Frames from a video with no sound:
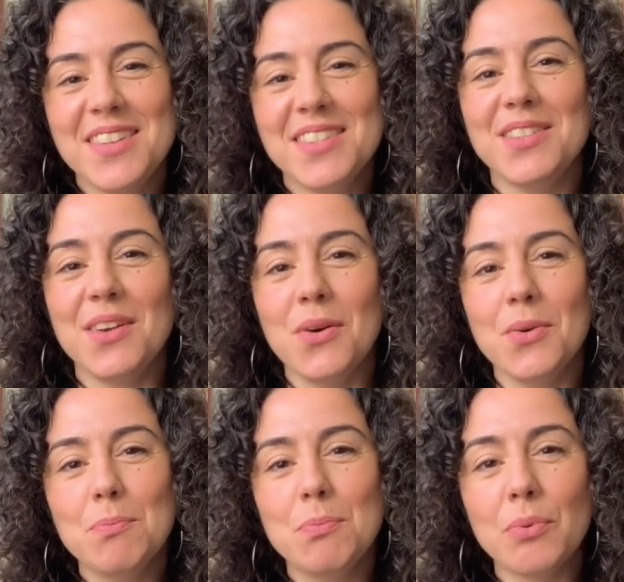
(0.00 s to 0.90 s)

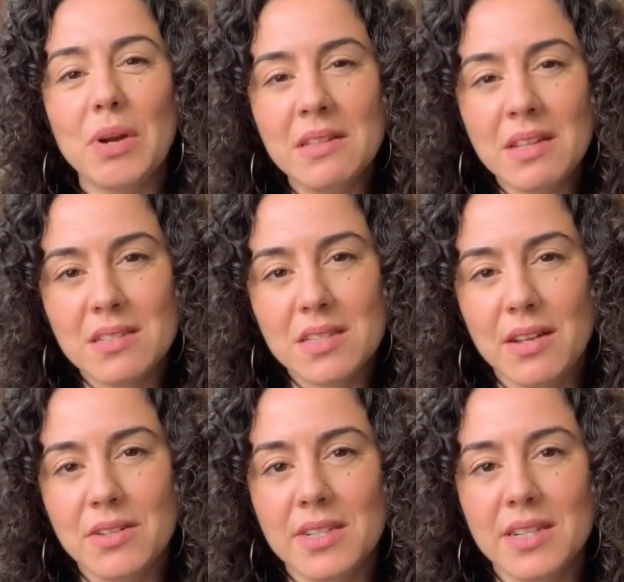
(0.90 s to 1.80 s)
So bring that
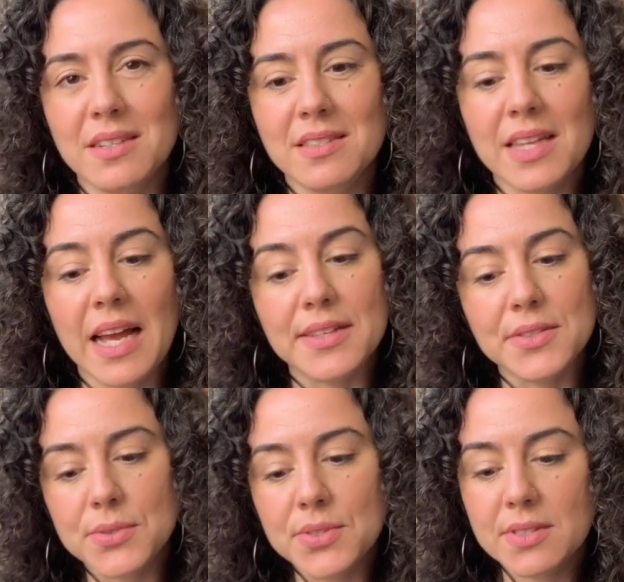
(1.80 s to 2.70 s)
tenderness as
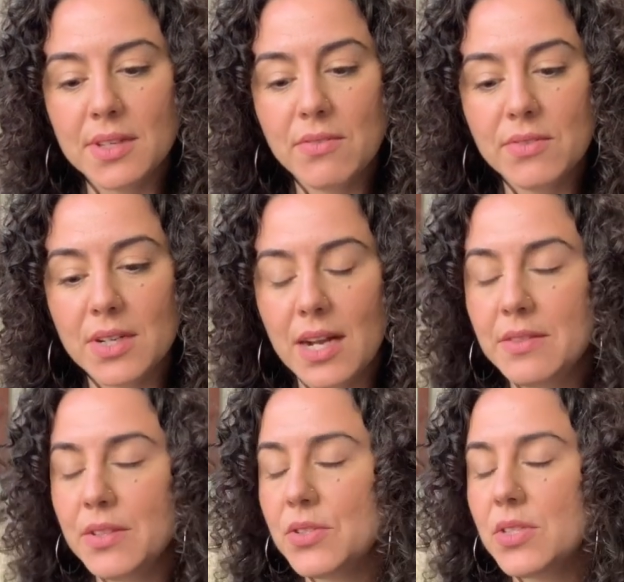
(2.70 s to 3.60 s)
you discover,
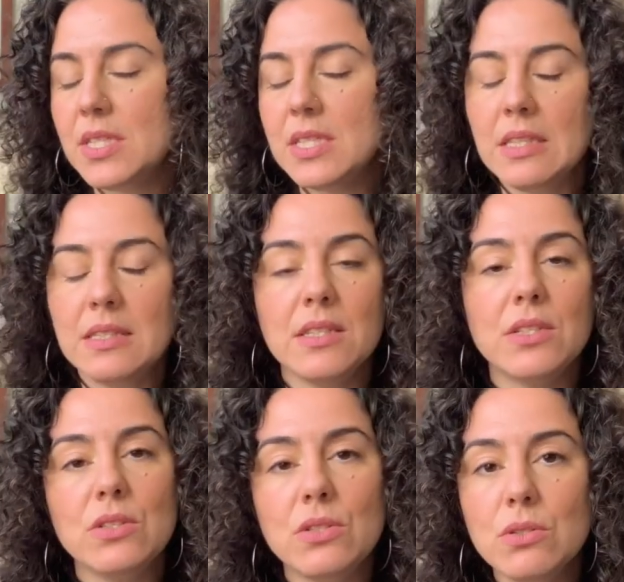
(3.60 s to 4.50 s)
and there's nothing
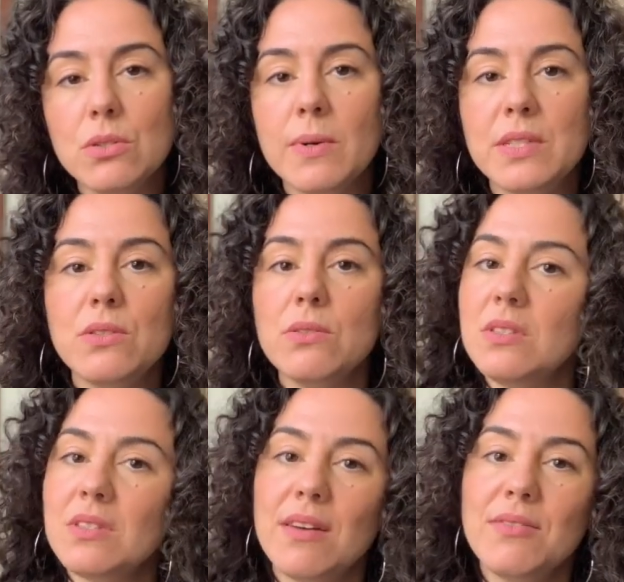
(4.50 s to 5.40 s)
to do once you
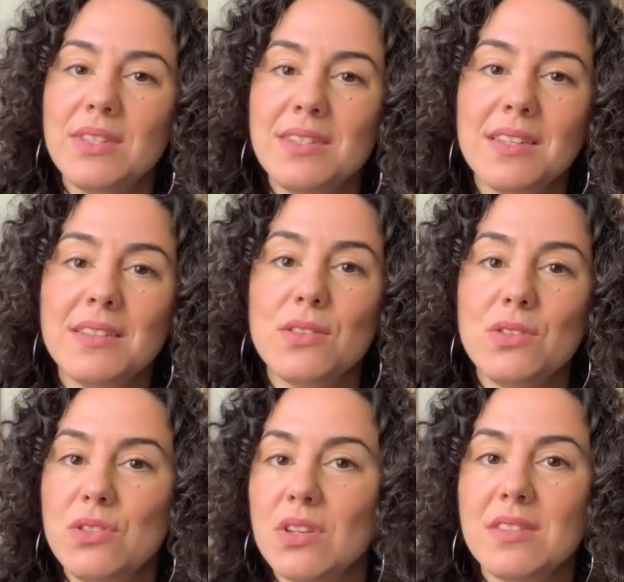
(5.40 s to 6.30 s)
discover these things.
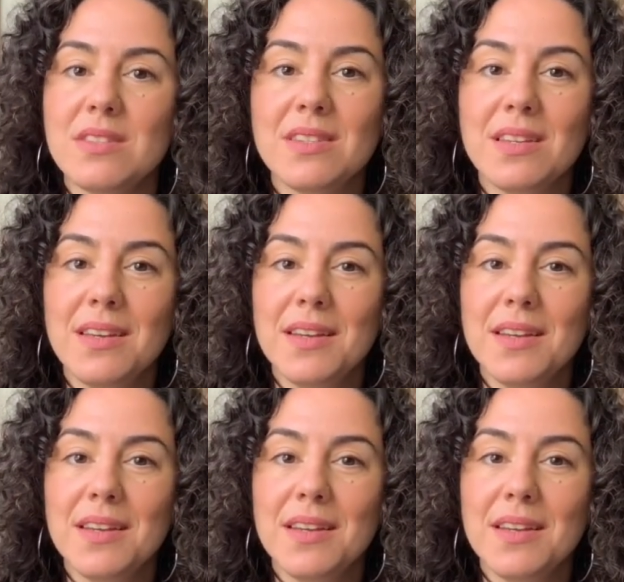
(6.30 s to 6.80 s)
It's just